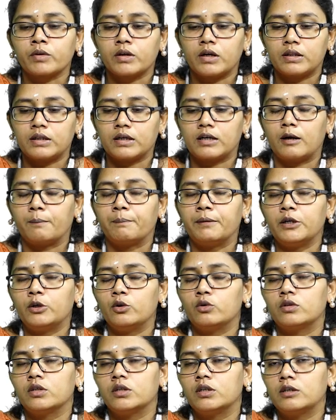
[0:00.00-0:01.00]
and the coming
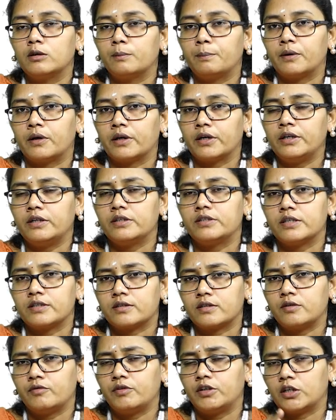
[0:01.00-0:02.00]
to third point,
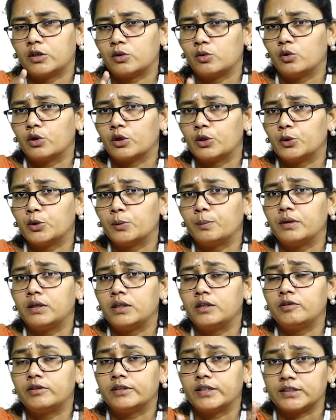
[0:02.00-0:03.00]
just we are going to
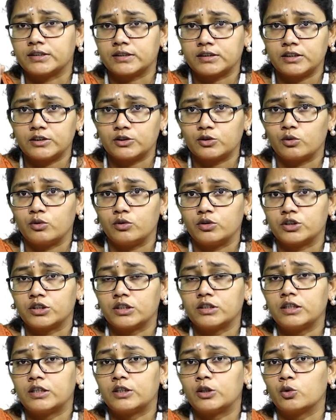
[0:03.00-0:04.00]
believe testing
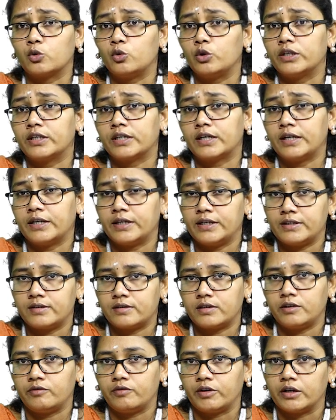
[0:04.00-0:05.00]
solution that a quick and
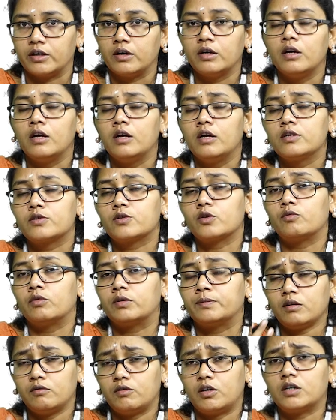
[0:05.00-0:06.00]
easy way. So
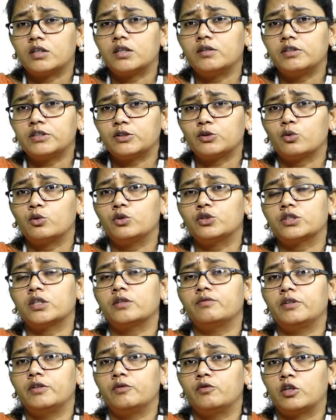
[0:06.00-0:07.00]
whatever
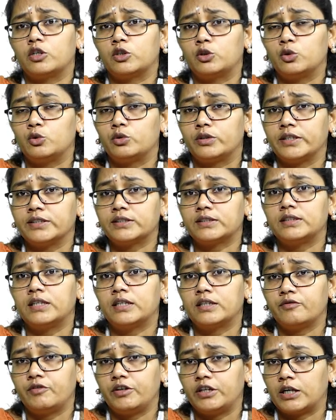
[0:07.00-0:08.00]
solution we want to test,
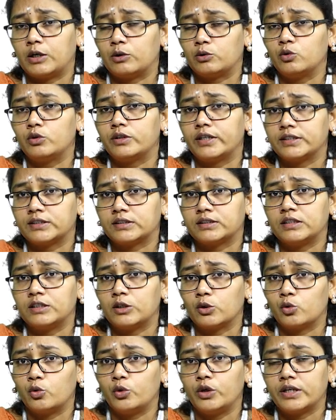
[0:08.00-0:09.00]
that we have to test in
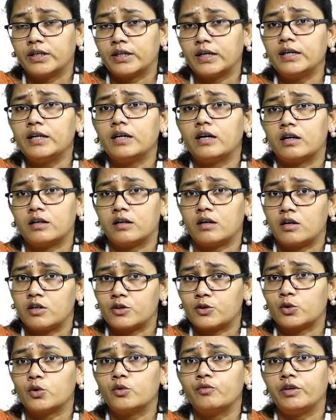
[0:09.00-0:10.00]
a quick and
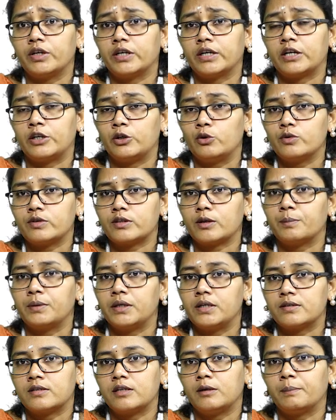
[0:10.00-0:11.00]
also we can use some
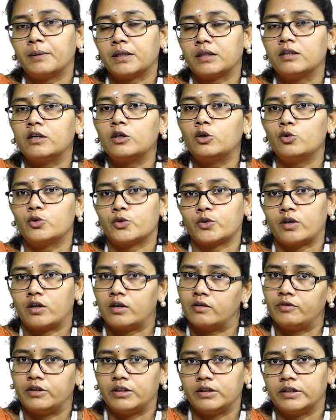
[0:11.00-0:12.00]
easy method to
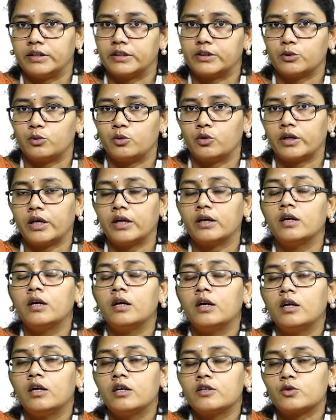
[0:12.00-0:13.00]
solve in that. Okay,
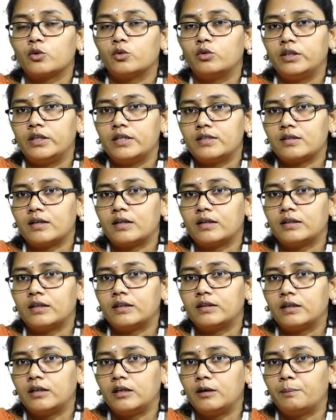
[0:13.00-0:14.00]
so these are
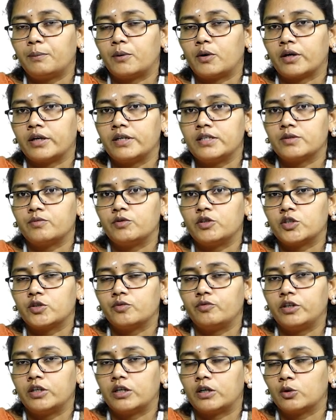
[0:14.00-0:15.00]
the 3 points which
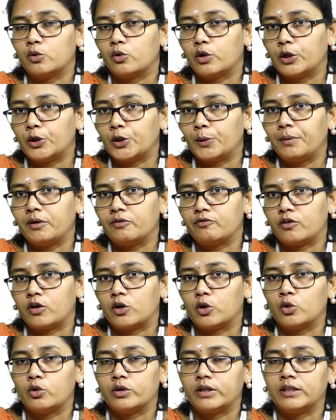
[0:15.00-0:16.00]
we are going to be
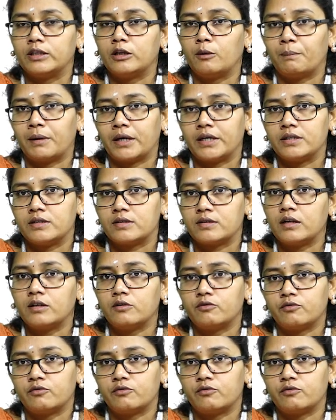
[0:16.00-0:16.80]
followed in the mindset